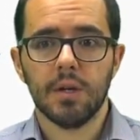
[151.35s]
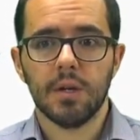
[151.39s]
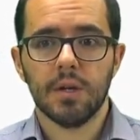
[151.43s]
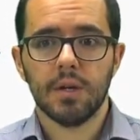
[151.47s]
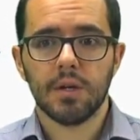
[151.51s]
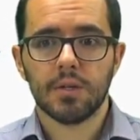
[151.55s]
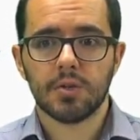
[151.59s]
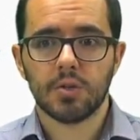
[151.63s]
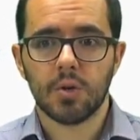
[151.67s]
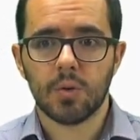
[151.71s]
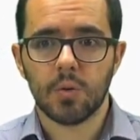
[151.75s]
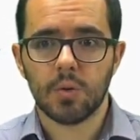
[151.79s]

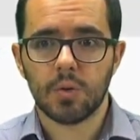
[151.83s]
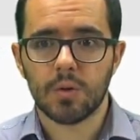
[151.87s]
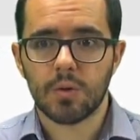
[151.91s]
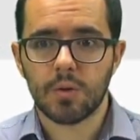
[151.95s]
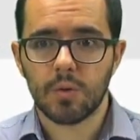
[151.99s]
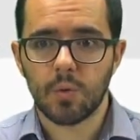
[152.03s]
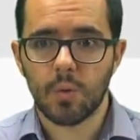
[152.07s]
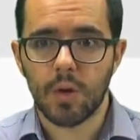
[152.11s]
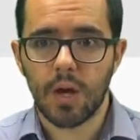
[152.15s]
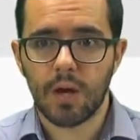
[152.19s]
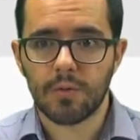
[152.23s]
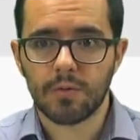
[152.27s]
So
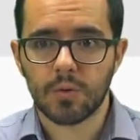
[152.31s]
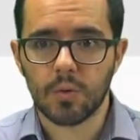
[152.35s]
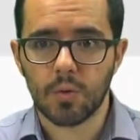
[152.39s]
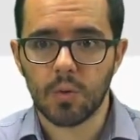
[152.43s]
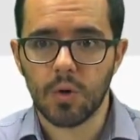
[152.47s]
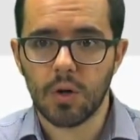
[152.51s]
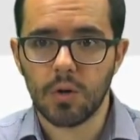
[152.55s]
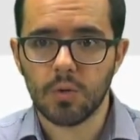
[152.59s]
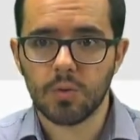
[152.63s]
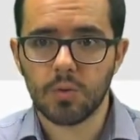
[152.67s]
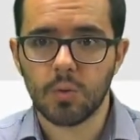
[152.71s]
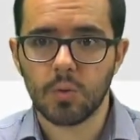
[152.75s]
we have to
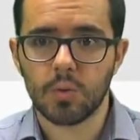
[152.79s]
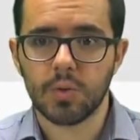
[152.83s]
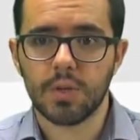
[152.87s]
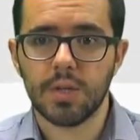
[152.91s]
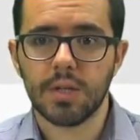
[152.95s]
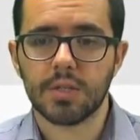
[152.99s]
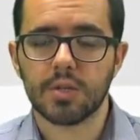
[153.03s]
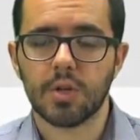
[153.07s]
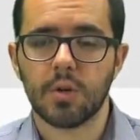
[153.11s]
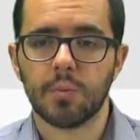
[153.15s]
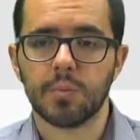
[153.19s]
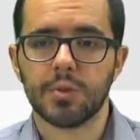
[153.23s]
go to
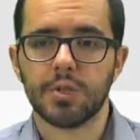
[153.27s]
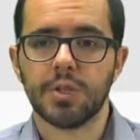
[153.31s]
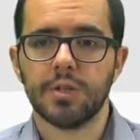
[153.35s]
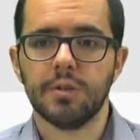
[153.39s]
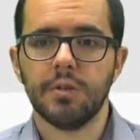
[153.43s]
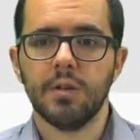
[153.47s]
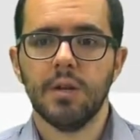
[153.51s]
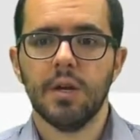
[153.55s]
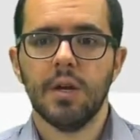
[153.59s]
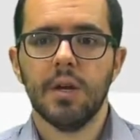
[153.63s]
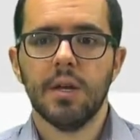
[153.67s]
this option